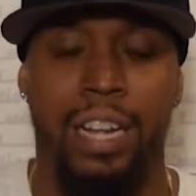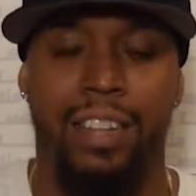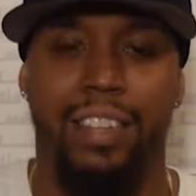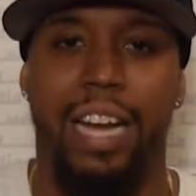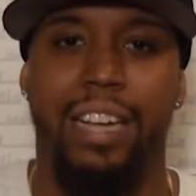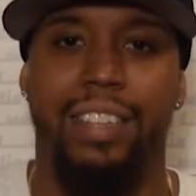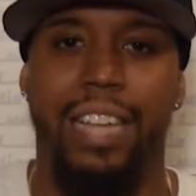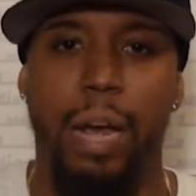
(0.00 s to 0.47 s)

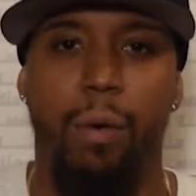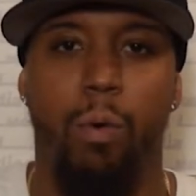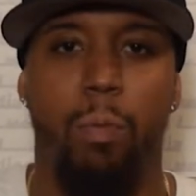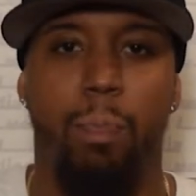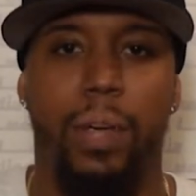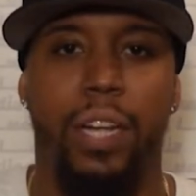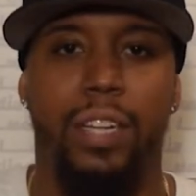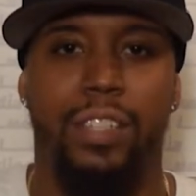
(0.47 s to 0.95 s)
that they
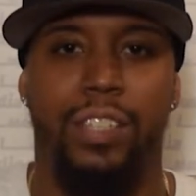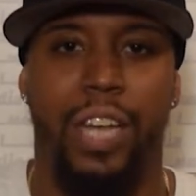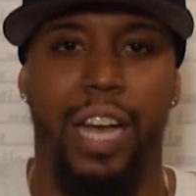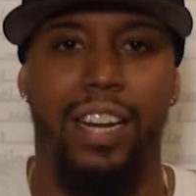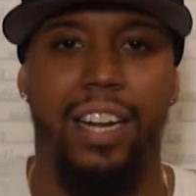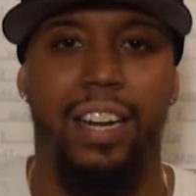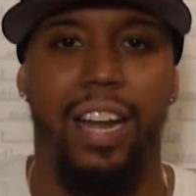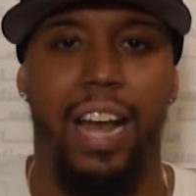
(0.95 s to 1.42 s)
would be
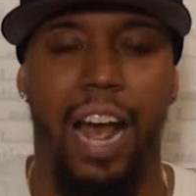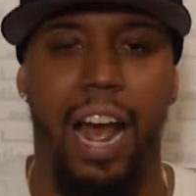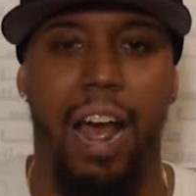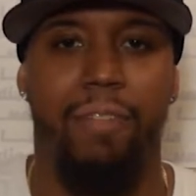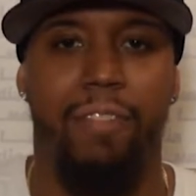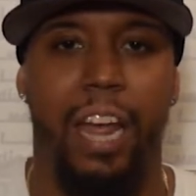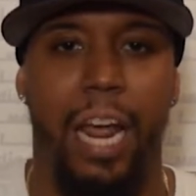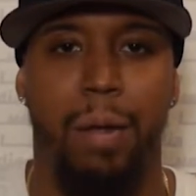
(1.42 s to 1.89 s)

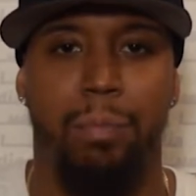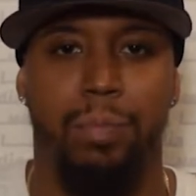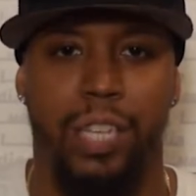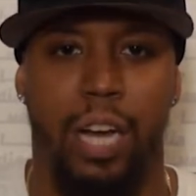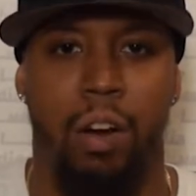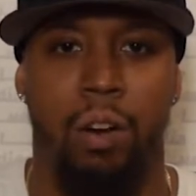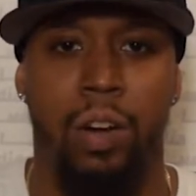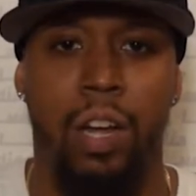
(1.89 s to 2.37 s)
10.5 games
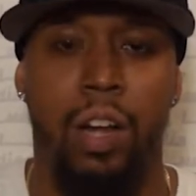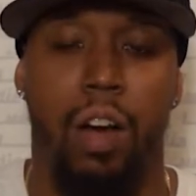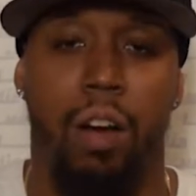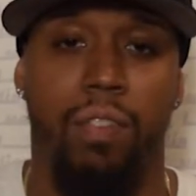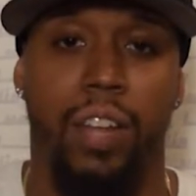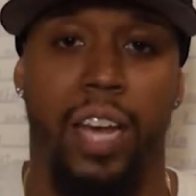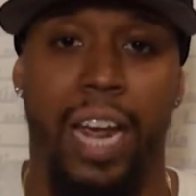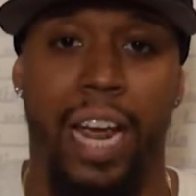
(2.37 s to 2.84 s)
out
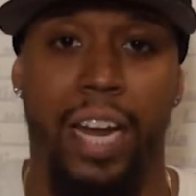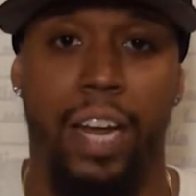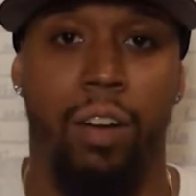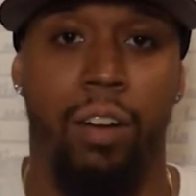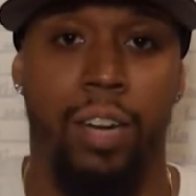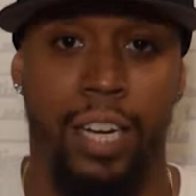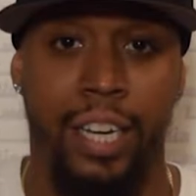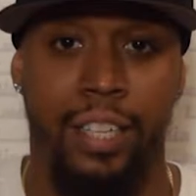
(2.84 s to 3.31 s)
of the
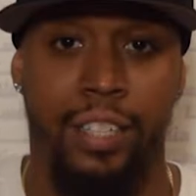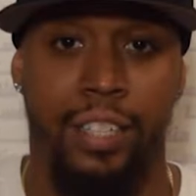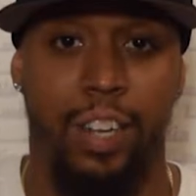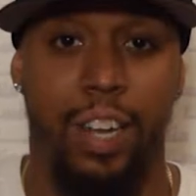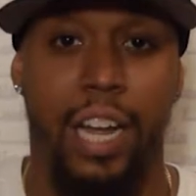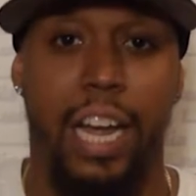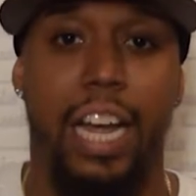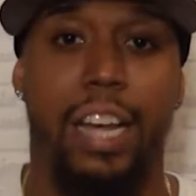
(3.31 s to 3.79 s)
AL East
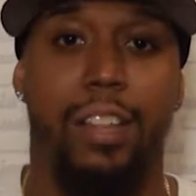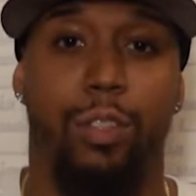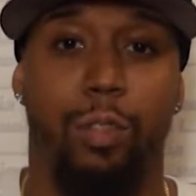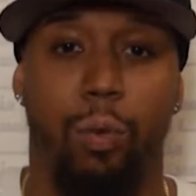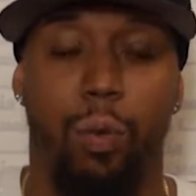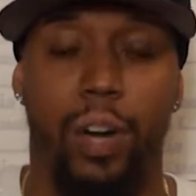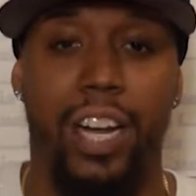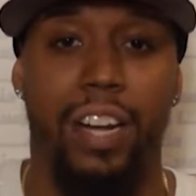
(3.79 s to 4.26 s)
and
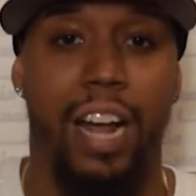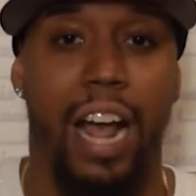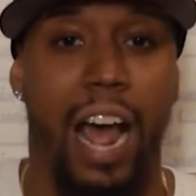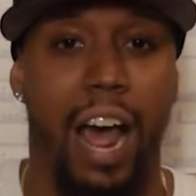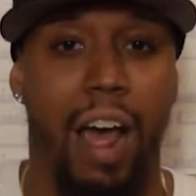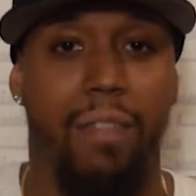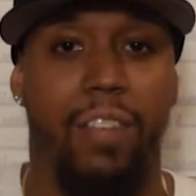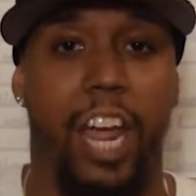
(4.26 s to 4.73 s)

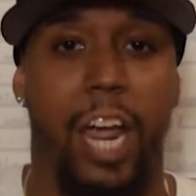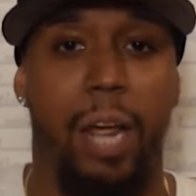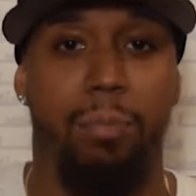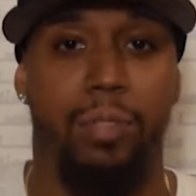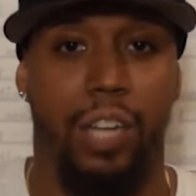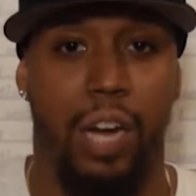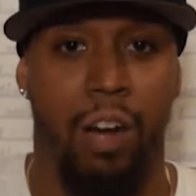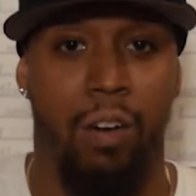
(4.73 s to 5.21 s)
3.5
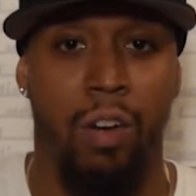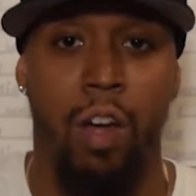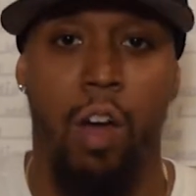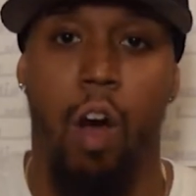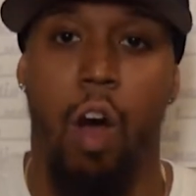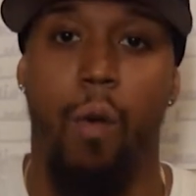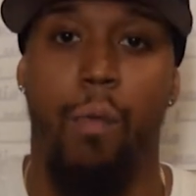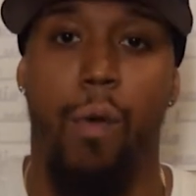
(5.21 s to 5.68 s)
games out
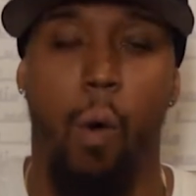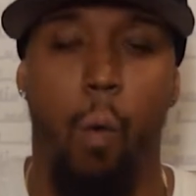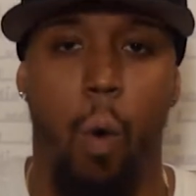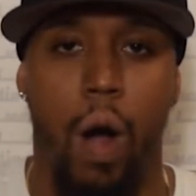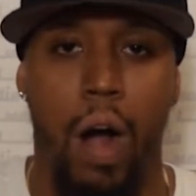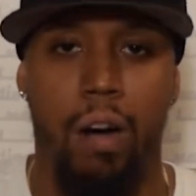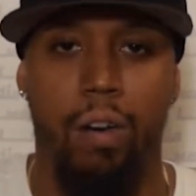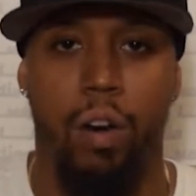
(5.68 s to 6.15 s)
of a
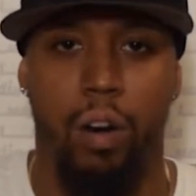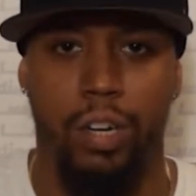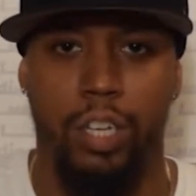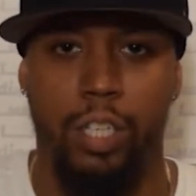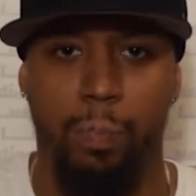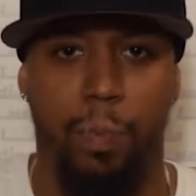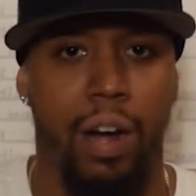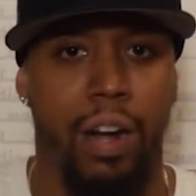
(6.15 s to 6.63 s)
wild
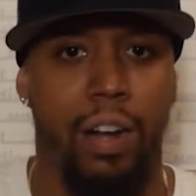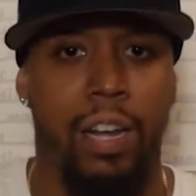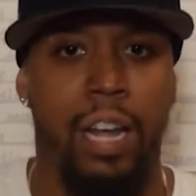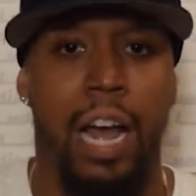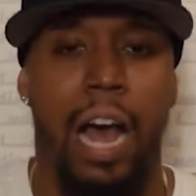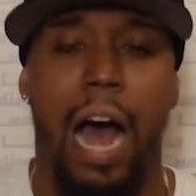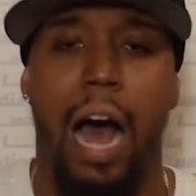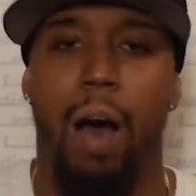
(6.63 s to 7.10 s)
card spot,
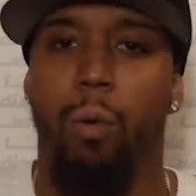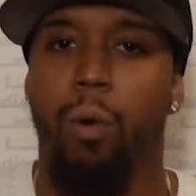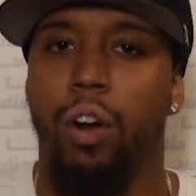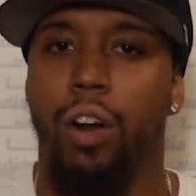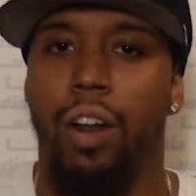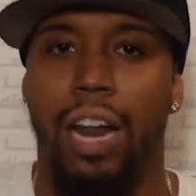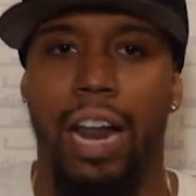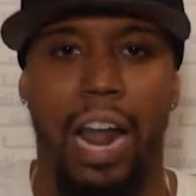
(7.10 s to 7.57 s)
I would
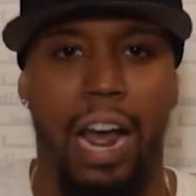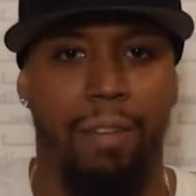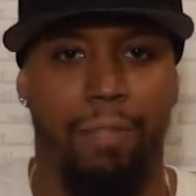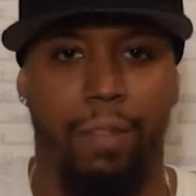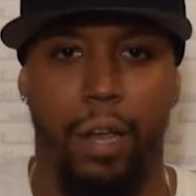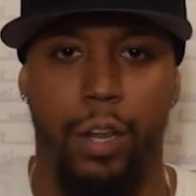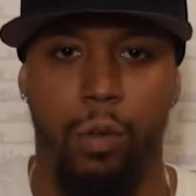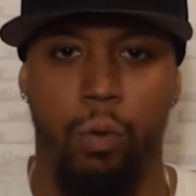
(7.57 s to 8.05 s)
have
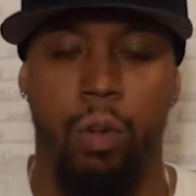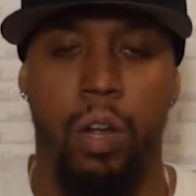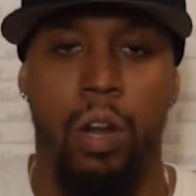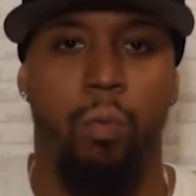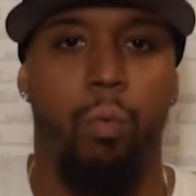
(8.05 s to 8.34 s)
laughed at you.